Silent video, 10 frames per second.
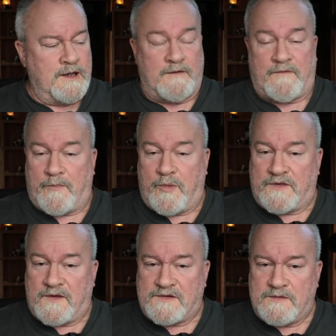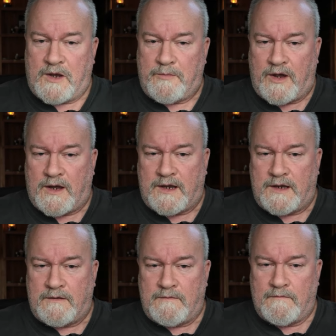And if I put this in my
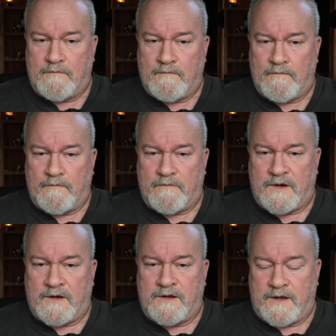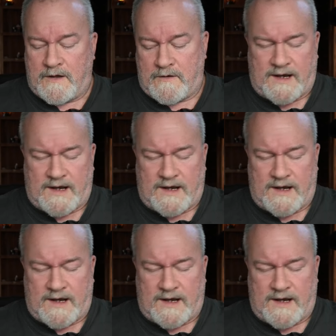pocket, there you go.